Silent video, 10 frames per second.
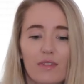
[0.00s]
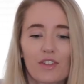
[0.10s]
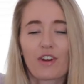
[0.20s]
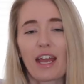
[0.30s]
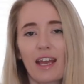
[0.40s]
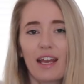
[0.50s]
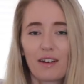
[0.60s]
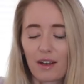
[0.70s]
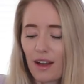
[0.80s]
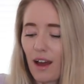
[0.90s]
straight
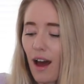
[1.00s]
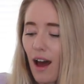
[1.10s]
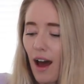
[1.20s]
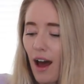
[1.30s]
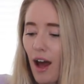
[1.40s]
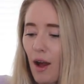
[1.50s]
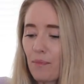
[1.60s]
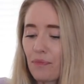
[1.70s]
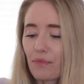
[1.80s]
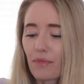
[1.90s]
in.
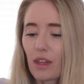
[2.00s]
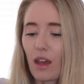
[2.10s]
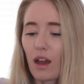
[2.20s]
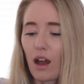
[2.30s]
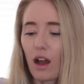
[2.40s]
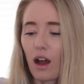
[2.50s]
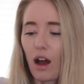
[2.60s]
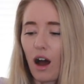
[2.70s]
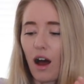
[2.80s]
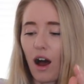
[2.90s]
Um,
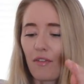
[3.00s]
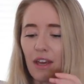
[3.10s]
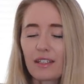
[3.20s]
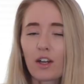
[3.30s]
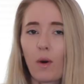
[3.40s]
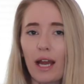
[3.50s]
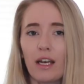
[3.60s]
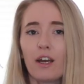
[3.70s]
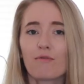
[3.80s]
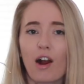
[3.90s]
these are
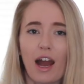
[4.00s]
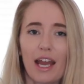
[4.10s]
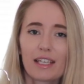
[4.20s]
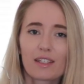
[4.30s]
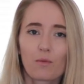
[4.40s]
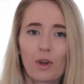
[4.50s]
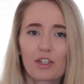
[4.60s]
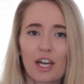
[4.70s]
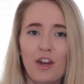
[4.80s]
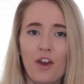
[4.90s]
quite low rise,
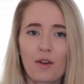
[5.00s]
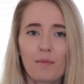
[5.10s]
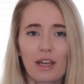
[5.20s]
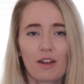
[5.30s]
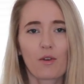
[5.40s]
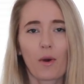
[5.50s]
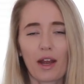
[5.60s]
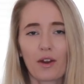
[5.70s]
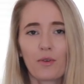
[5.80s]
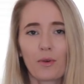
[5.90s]
which I know can be
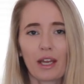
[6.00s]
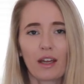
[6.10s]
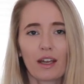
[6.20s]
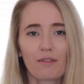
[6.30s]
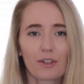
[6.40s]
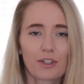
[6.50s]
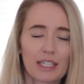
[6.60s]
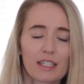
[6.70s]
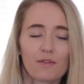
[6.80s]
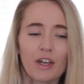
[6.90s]
quite annoying if you're
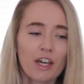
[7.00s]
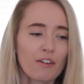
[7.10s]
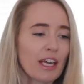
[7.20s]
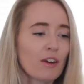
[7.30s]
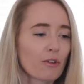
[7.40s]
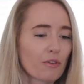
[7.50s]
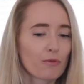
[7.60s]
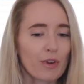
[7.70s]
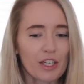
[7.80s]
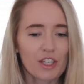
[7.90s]
transferring or if
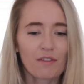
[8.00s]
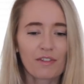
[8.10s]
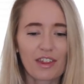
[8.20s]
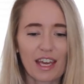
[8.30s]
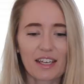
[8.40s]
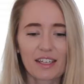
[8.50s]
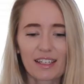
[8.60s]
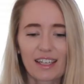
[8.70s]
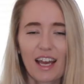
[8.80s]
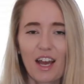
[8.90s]
you're reaching for
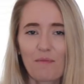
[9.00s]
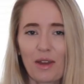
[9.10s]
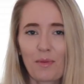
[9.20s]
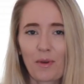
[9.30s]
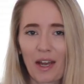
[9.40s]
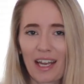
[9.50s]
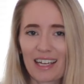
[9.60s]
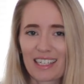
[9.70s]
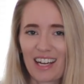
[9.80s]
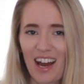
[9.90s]
things. People can
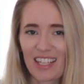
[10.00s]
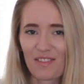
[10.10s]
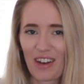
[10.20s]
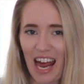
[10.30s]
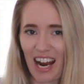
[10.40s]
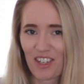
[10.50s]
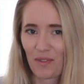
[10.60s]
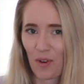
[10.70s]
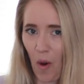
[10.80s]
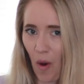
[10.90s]
get a nice flash
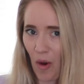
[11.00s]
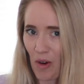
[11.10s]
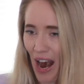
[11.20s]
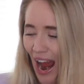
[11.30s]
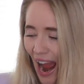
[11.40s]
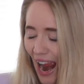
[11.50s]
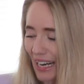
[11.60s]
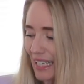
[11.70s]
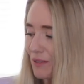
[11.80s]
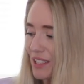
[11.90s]
of your
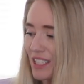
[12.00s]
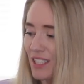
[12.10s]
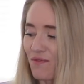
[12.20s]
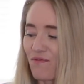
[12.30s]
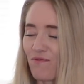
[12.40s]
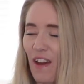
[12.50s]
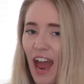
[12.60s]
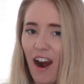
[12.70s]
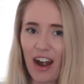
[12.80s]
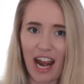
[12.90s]
crack, which is
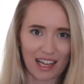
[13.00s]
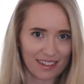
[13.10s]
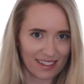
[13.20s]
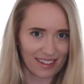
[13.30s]
very